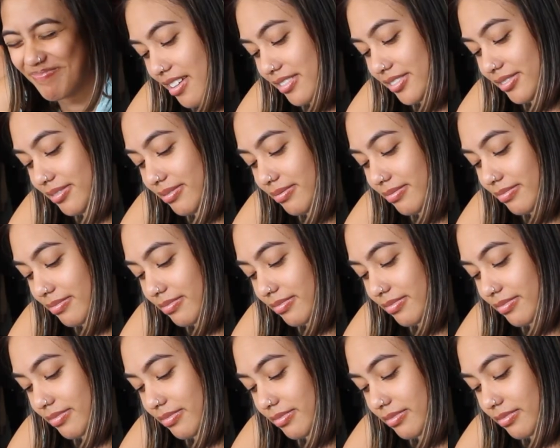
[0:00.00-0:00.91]
How are you going to end
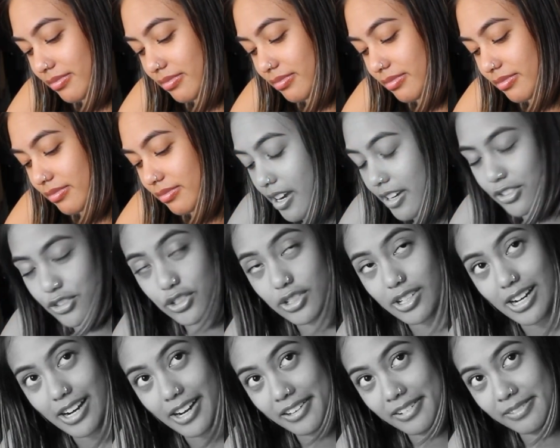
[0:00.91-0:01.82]
your video? I
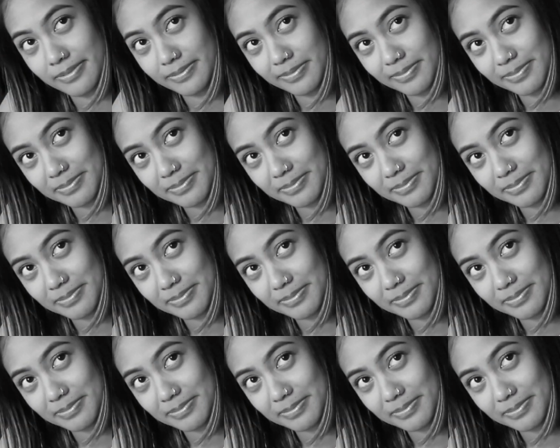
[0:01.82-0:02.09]
tried.